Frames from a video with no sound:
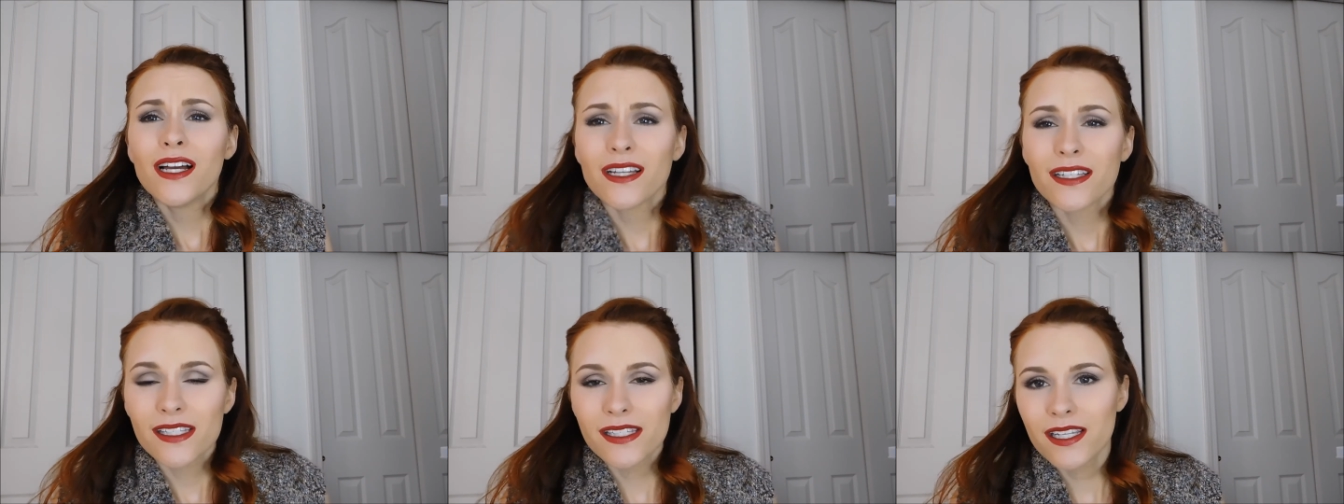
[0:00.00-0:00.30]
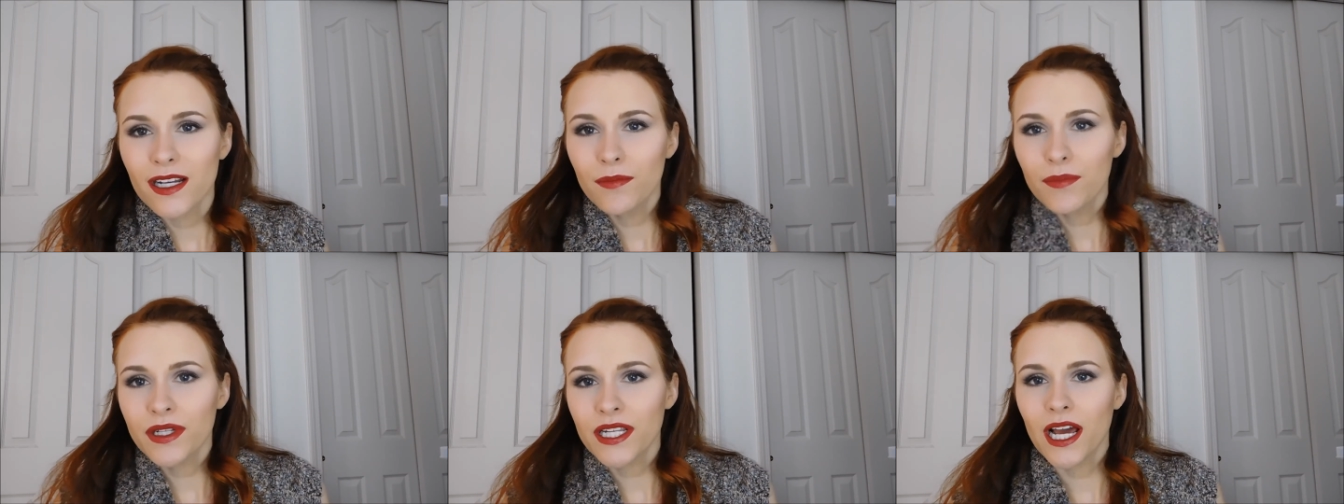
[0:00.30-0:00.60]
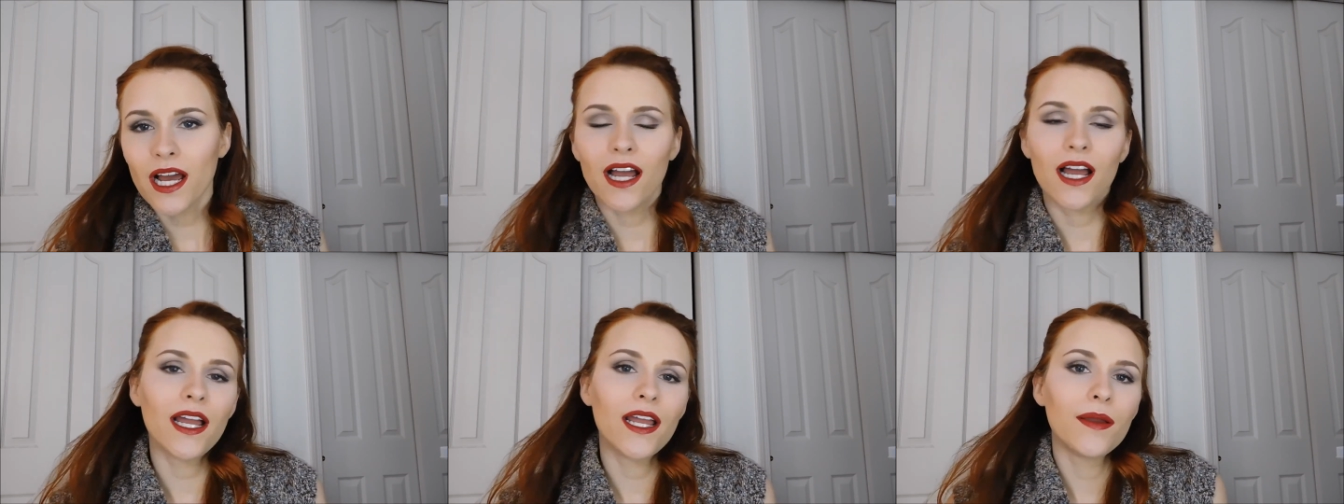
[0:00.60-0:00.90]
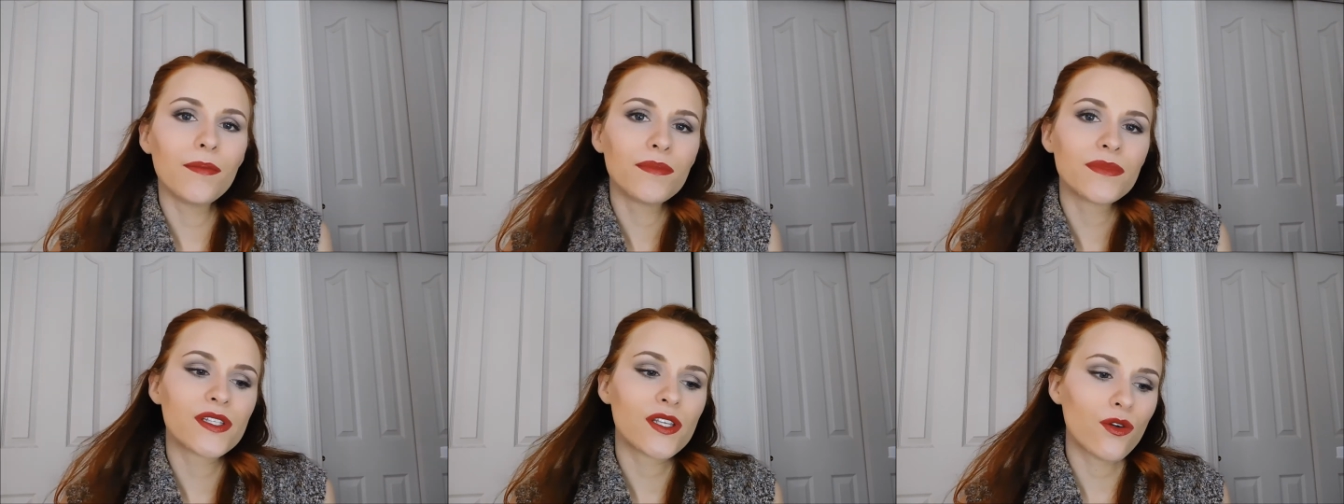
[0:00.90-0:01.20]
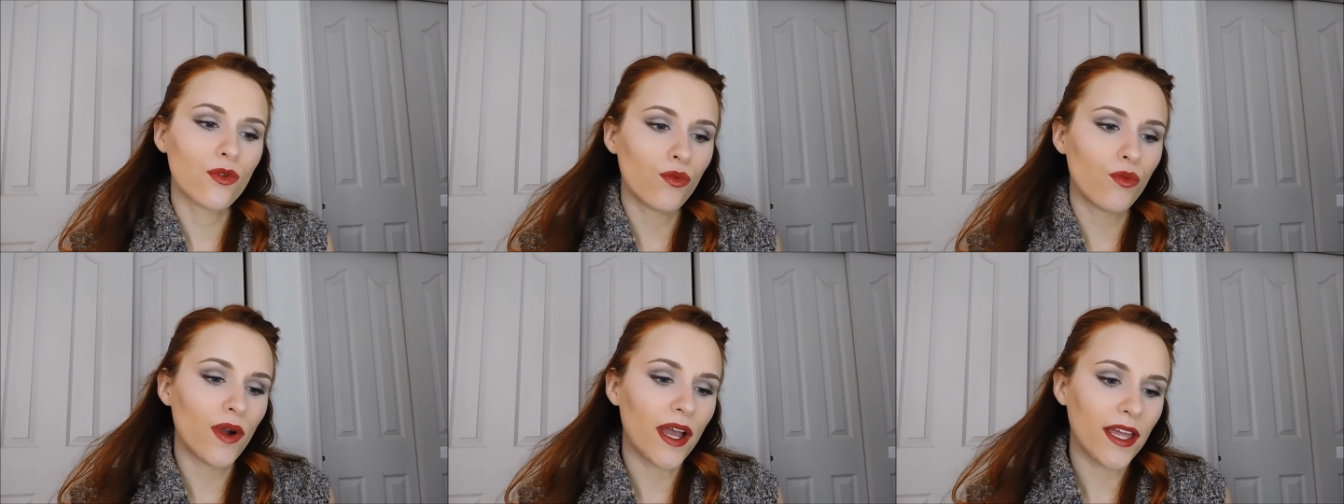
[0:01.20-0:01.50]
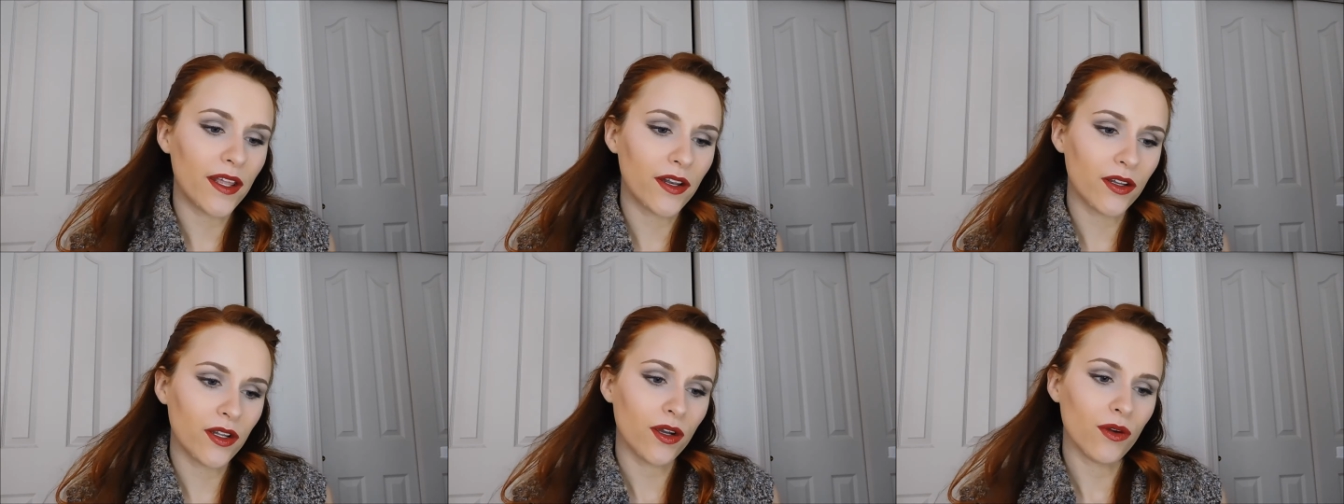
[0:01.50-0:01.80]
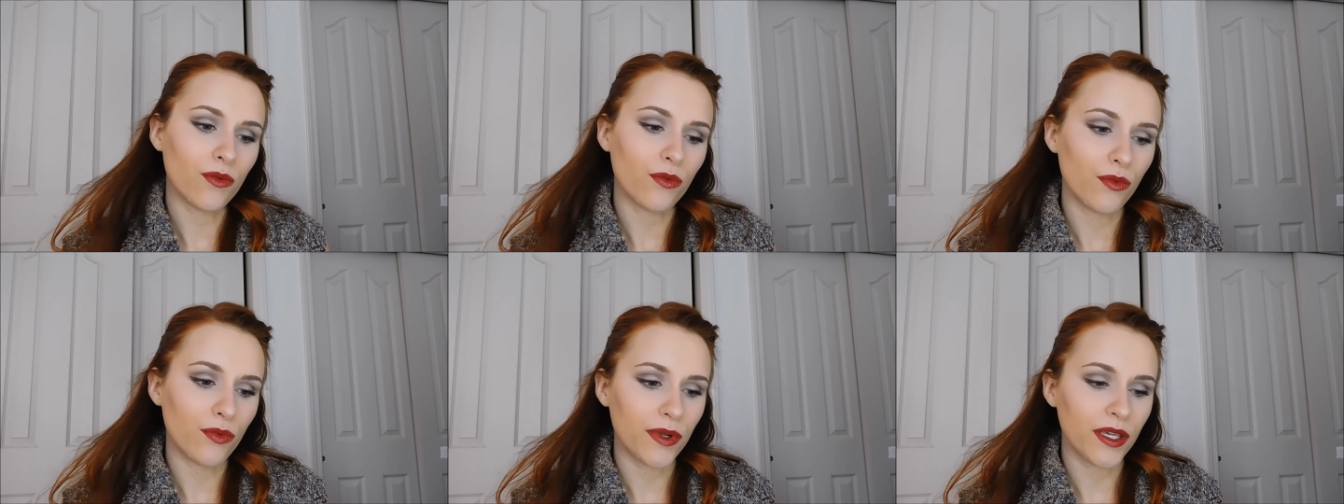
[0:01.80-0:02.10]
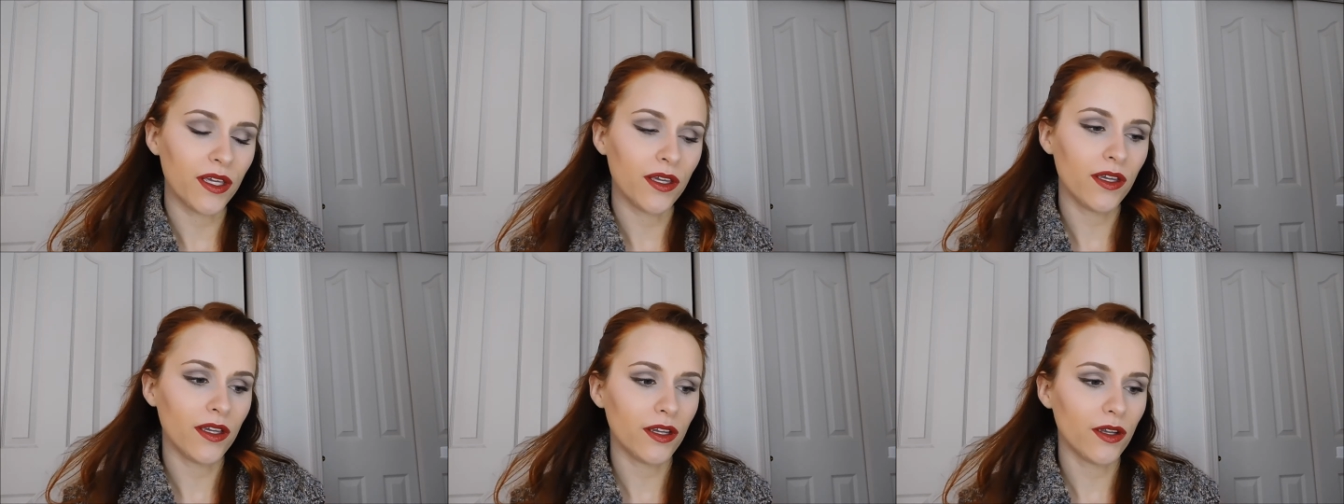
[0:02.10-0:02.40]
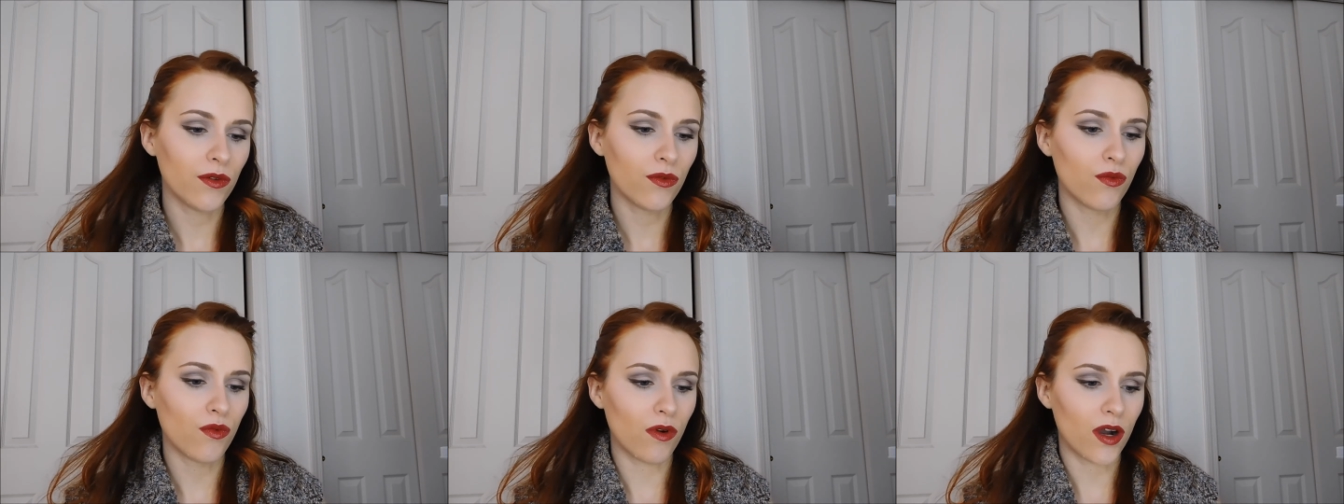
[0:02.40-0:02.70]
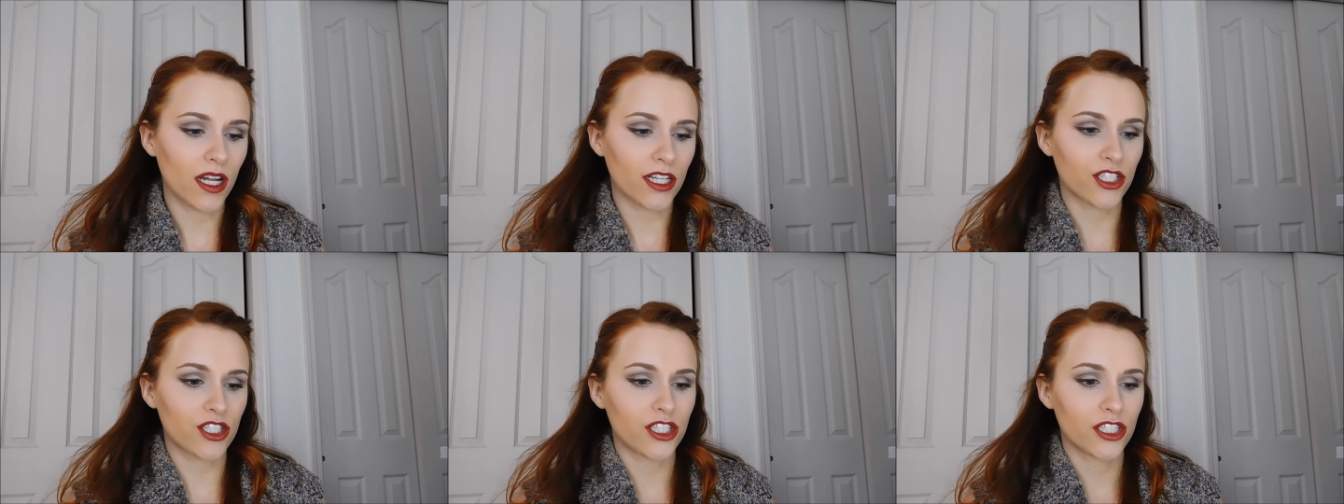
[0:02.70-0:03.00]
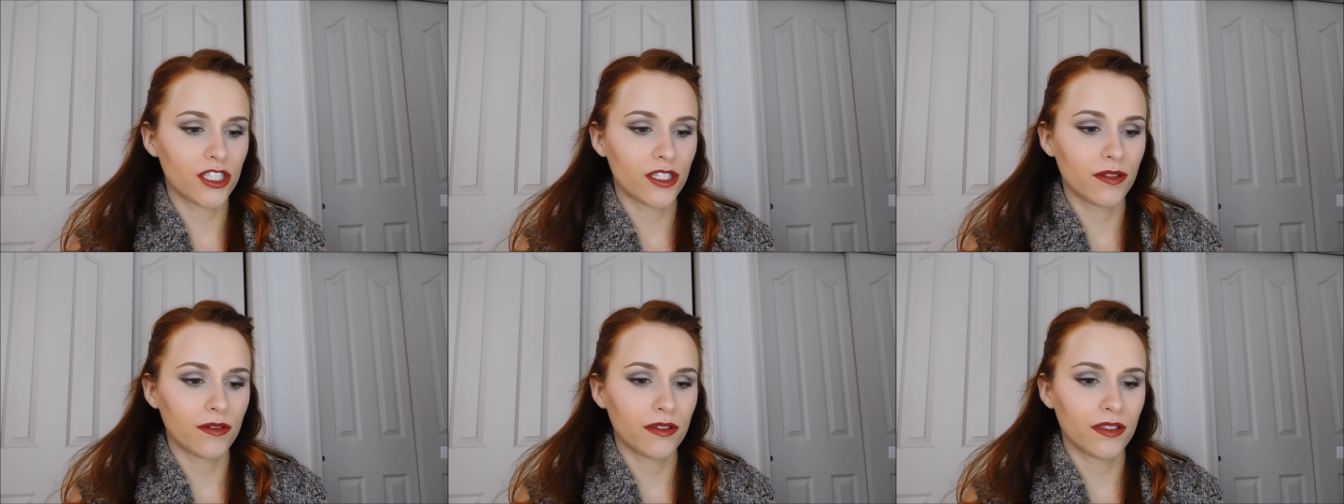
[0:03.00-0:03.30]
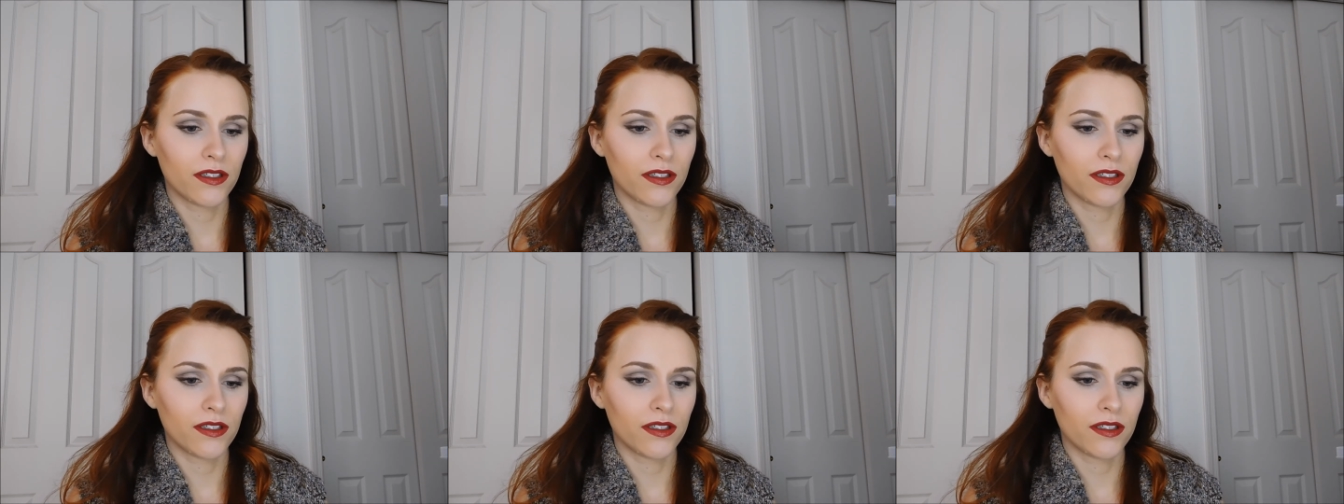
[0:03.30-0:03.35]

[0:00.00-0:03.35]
Sometimes when we watch